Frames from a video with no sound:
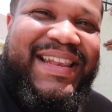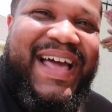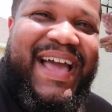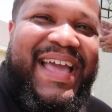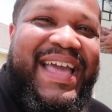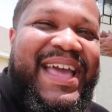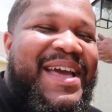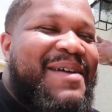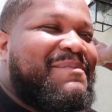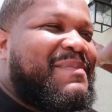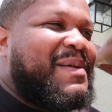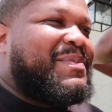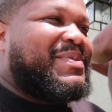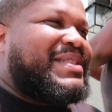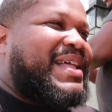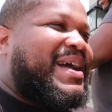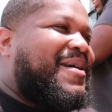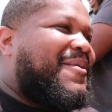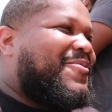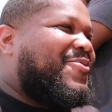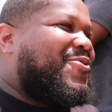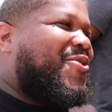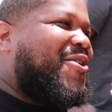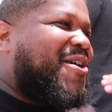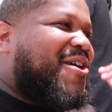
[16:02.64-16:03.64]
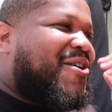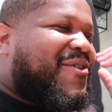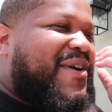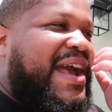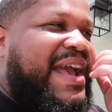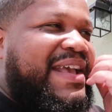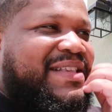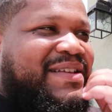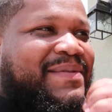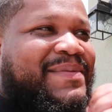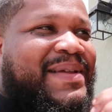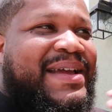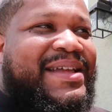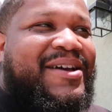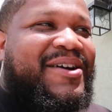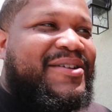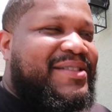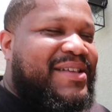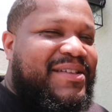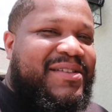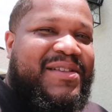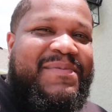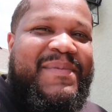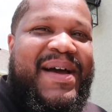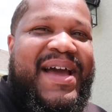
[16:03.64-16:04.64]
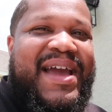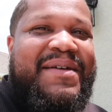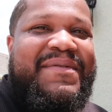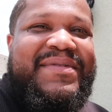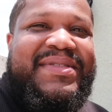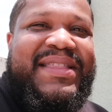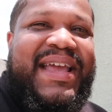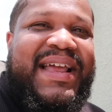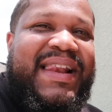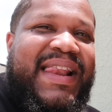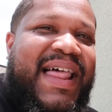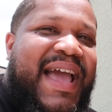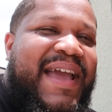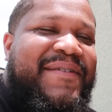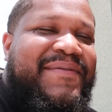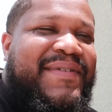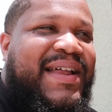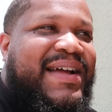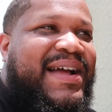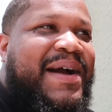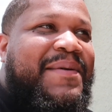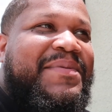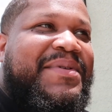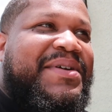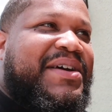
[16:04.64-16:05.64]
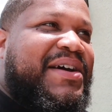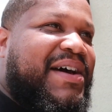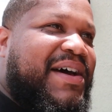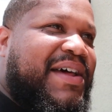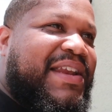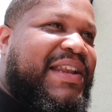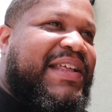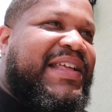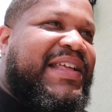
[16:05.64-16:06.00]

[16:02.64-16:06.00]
Like people like I'm going crazy. I'm like, yo, this is my everyday life. Like I'm good.